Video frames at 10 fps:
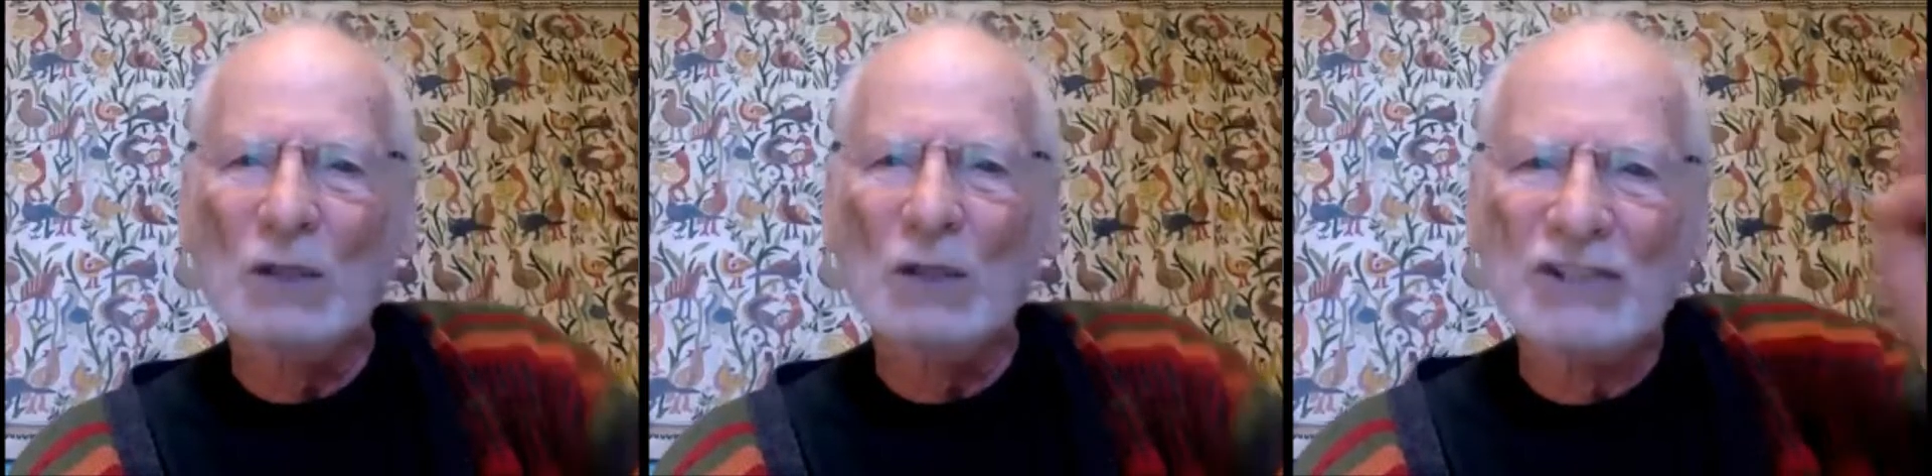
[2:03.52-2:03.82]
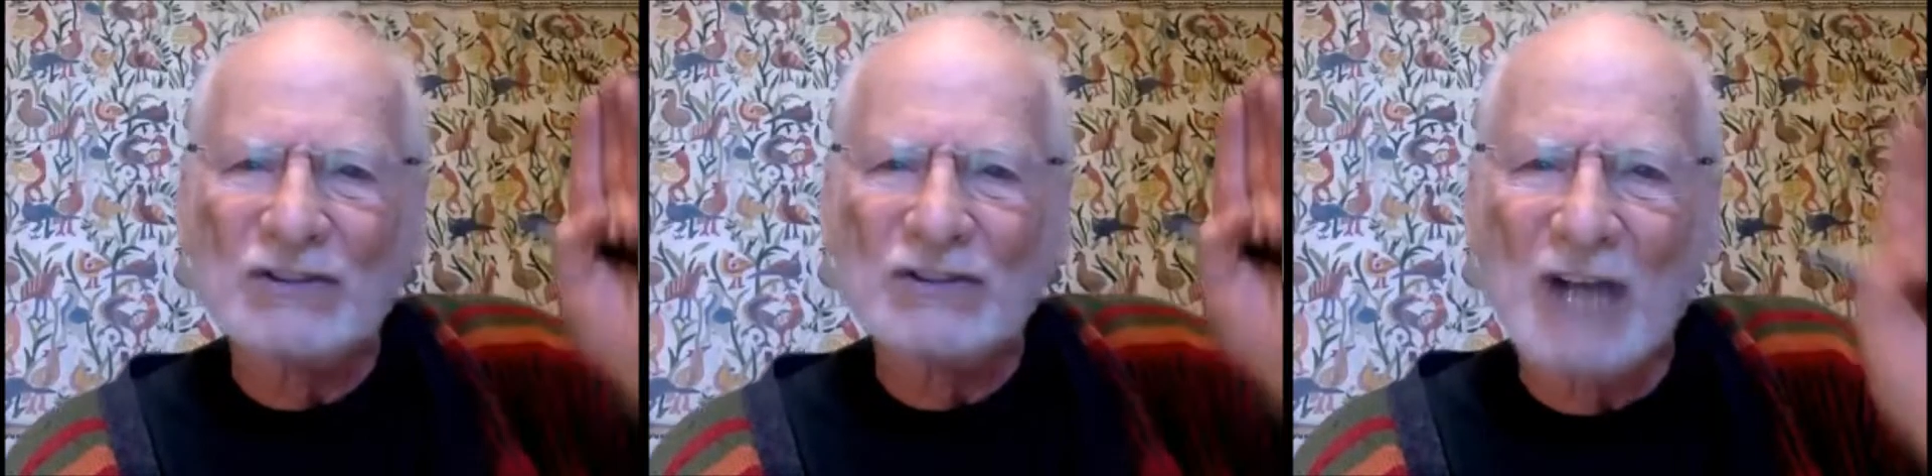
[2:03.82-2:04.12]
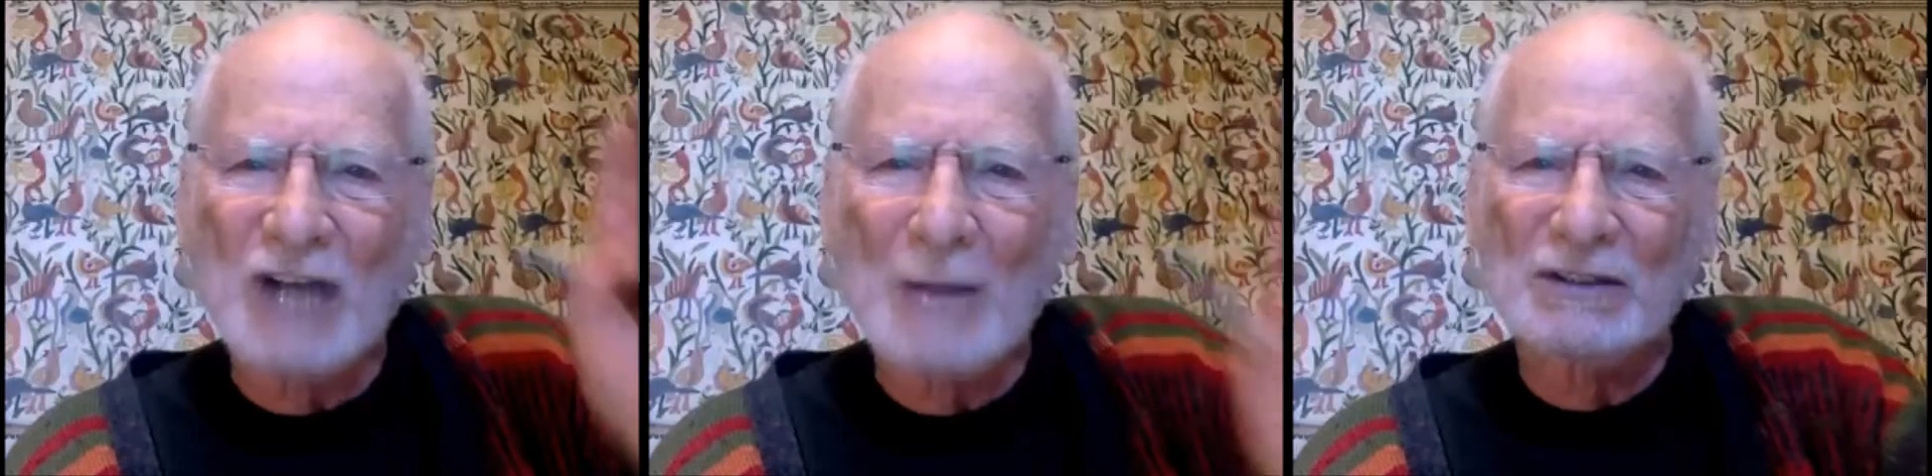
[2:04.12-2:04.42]
which is
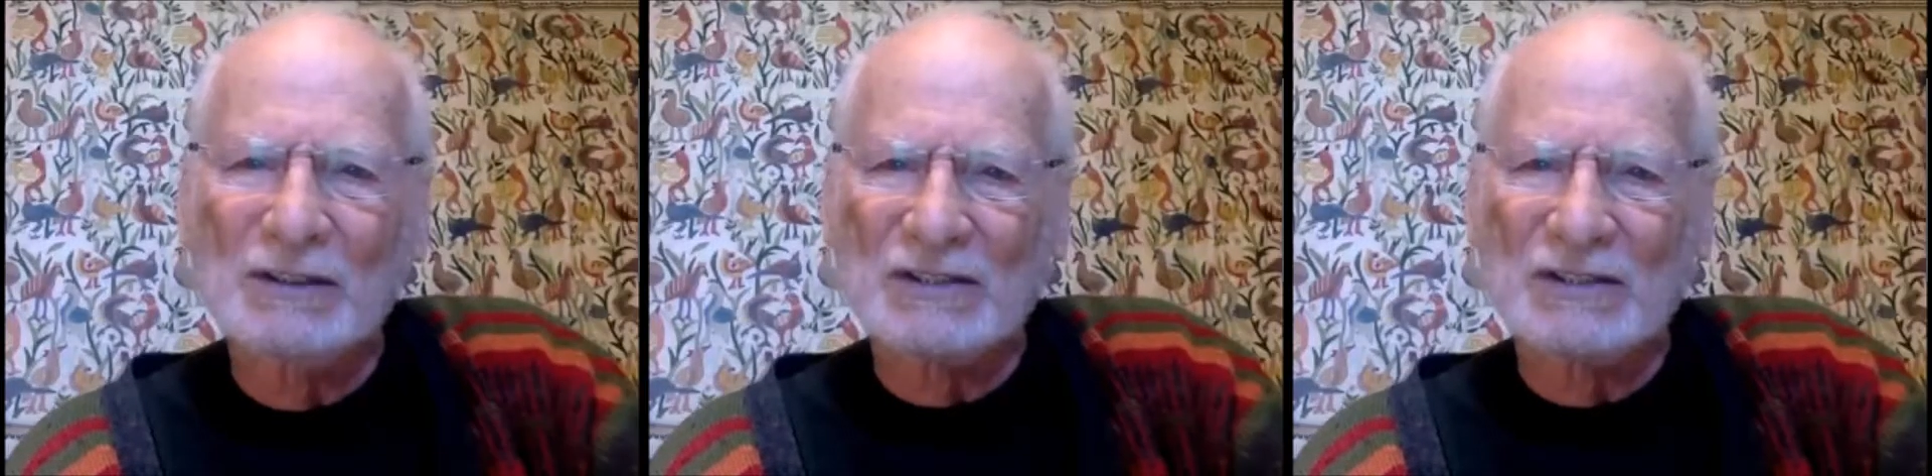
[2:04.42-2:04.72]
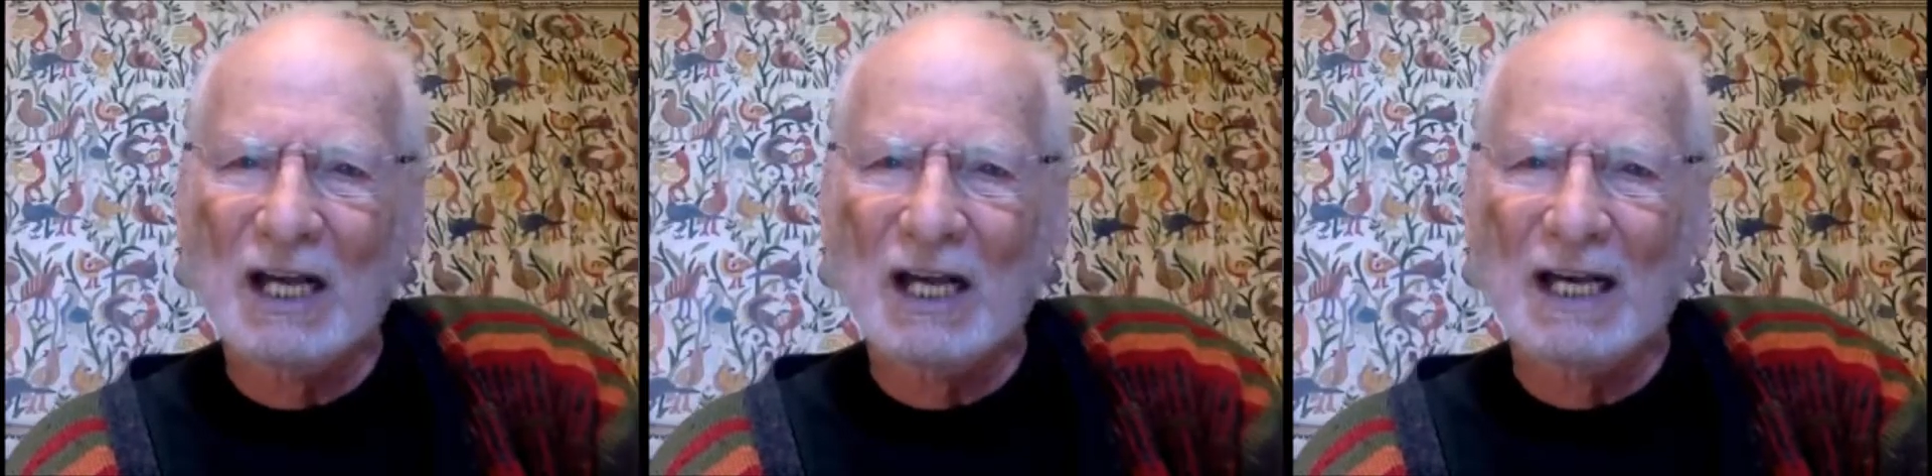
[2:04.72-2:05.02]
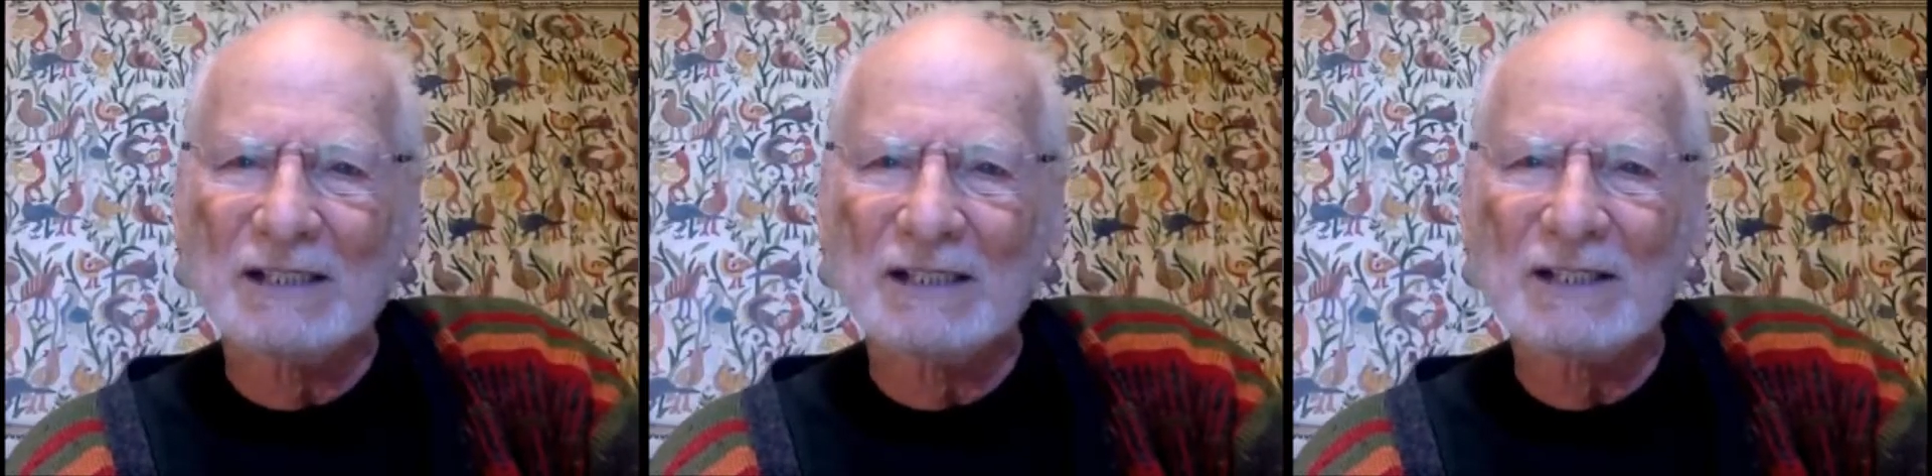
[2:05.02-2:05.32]
double the
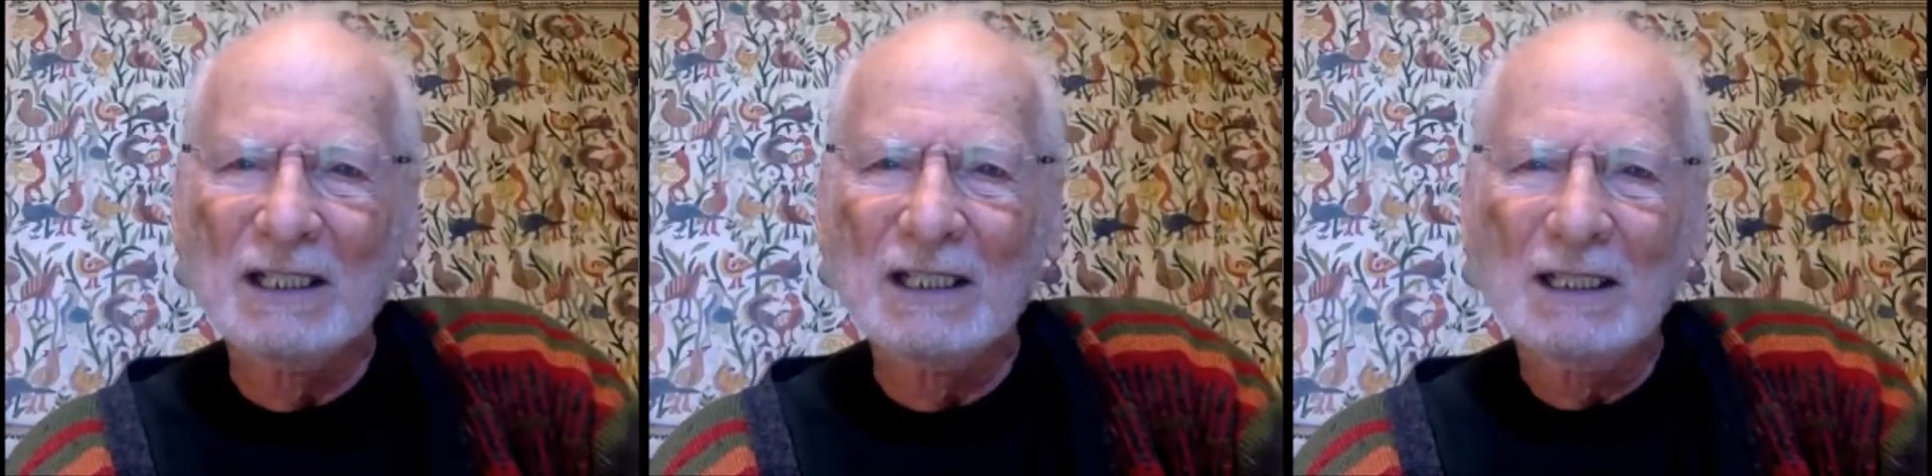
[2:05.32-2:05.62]
size